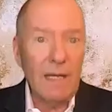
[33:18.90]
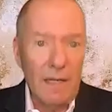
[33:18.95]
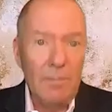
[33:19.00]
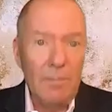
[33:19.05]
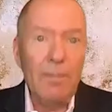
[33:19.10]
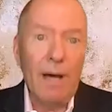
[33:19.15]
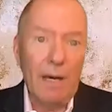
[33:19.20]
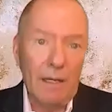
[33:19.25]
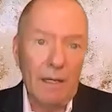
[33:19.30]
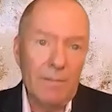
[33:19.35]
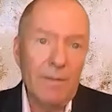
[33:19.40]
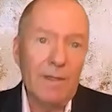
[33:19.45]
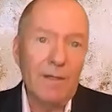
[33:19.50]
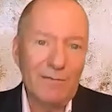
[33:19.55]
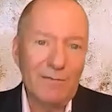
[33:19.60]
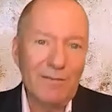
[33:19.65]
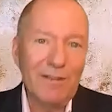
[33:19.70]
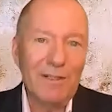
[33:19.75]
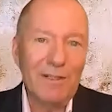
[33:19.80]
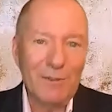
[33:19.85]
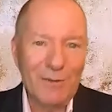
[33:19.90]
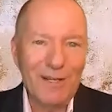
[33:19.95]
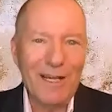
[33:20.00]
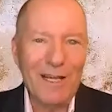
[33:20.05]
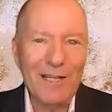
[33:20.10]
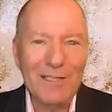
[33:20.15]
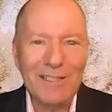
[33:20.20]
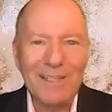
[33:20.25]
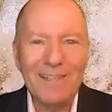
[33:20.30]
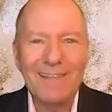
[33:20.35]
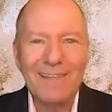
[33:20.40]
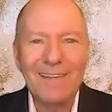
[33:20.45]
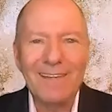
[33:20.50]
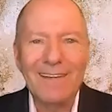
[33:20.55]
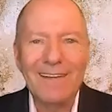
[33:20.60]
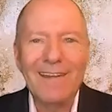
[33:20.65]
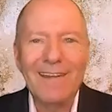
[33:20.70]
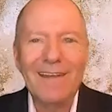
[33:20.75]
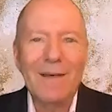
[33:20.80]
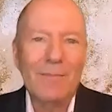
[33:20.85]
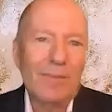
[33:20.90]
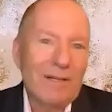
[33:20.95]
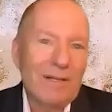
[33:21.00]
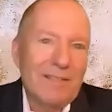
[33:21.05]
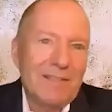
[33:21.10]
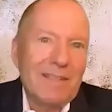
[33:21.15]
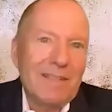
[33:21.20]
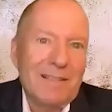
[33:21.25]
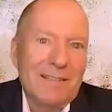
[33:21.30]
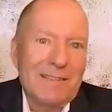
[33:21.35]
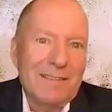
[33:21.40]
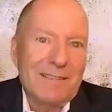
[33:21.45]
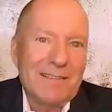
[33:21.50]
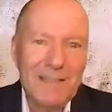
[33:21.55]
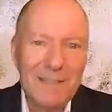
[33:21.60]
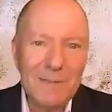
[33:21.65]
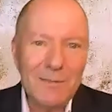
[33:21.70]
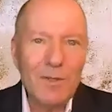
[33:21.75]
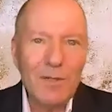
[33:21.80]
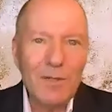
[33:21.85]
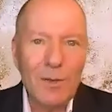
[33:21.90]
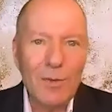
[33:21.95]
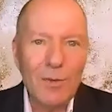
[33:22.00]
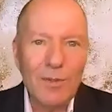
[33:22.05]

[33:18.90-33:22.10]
Department of Education. But since that's what our